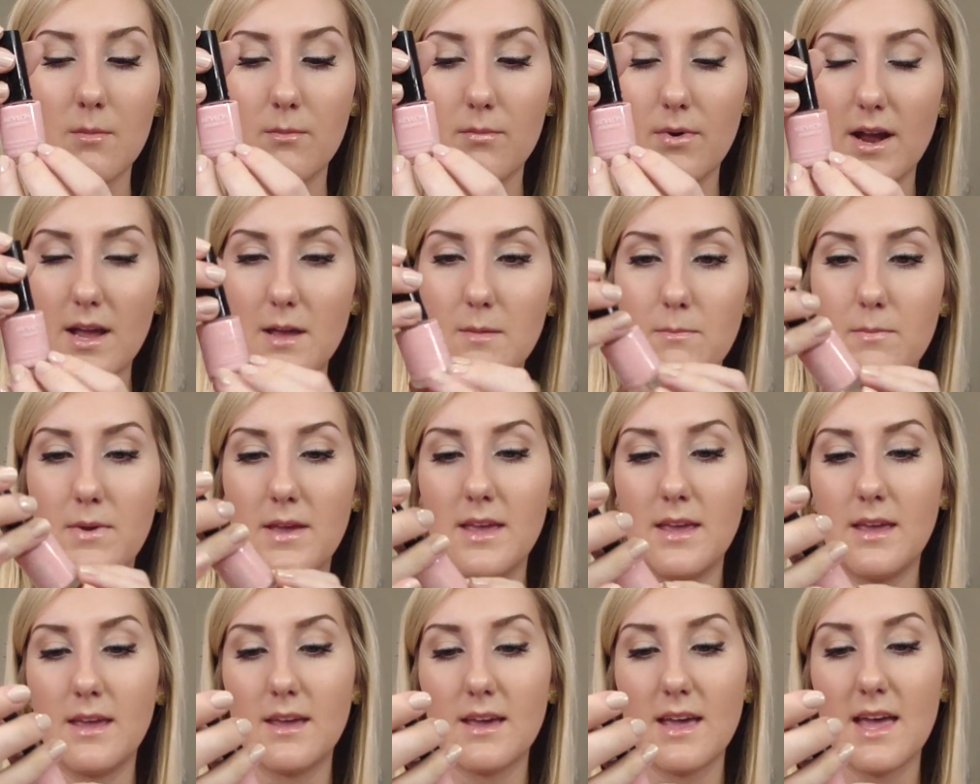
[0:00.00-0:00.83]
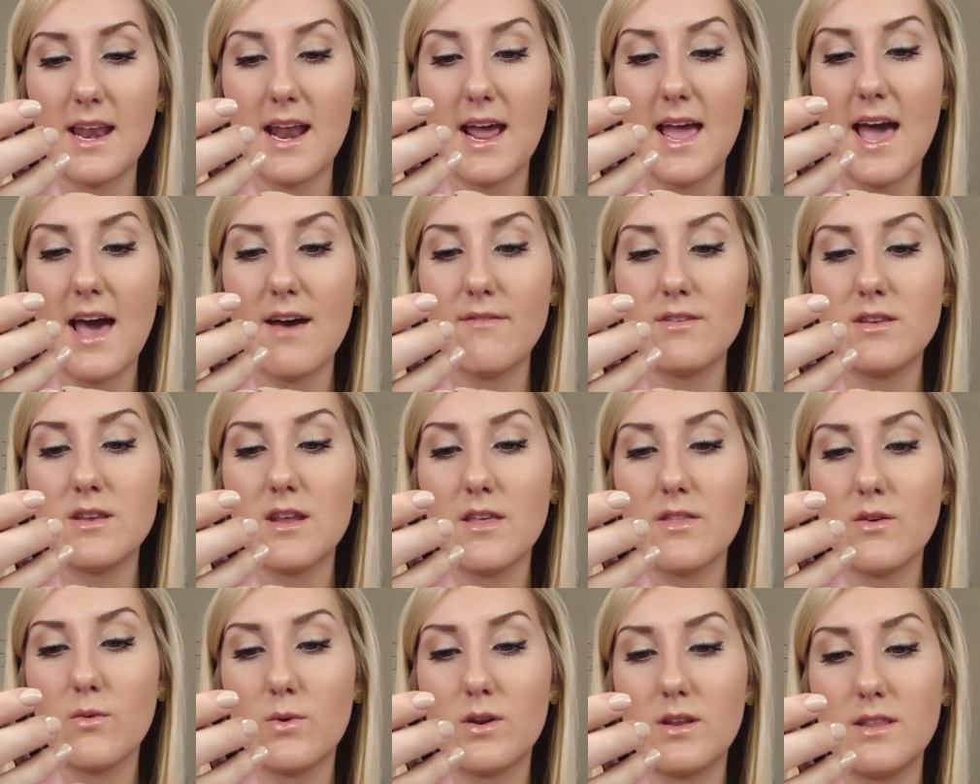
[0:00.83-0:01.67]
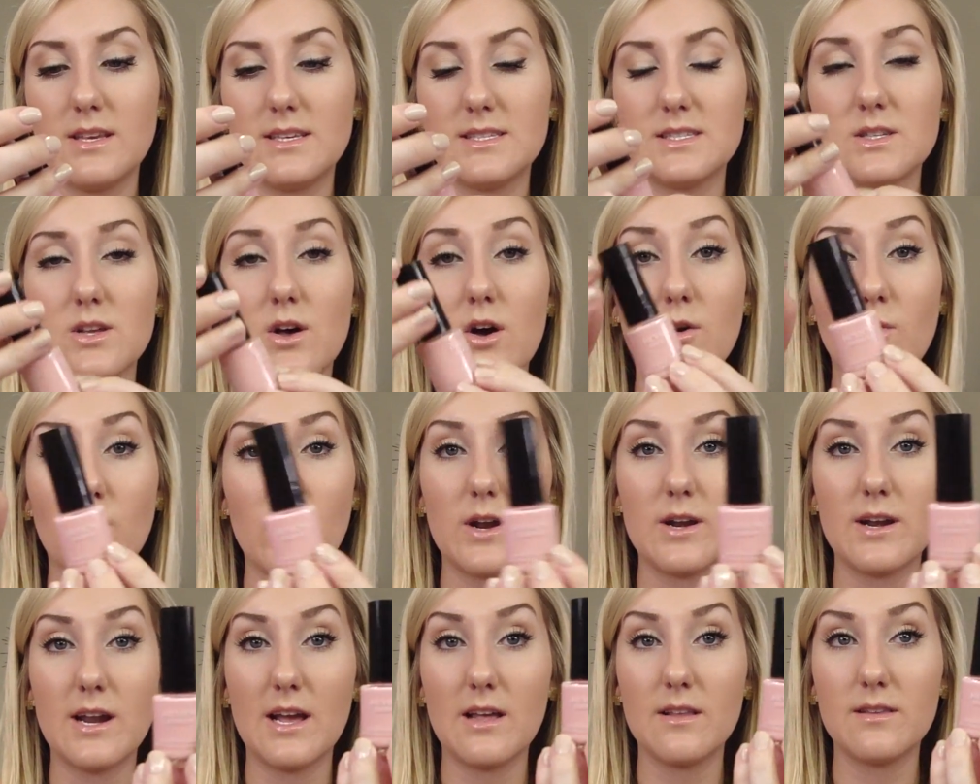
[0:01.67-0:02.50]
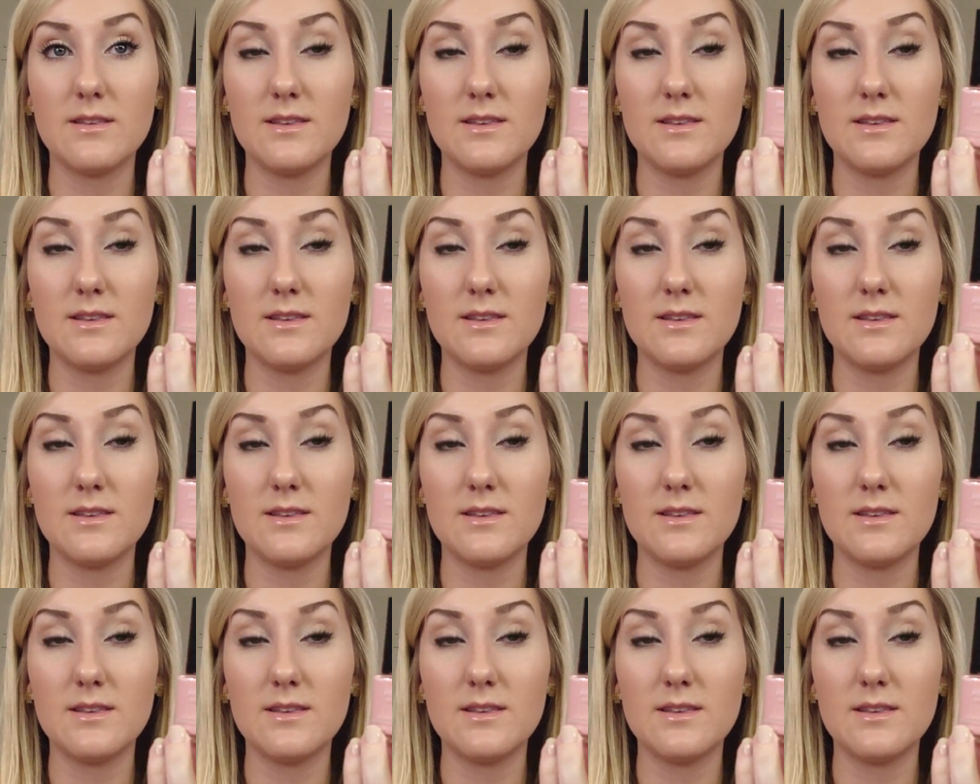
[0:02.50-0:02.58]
bright pink, and I have another one of these long wear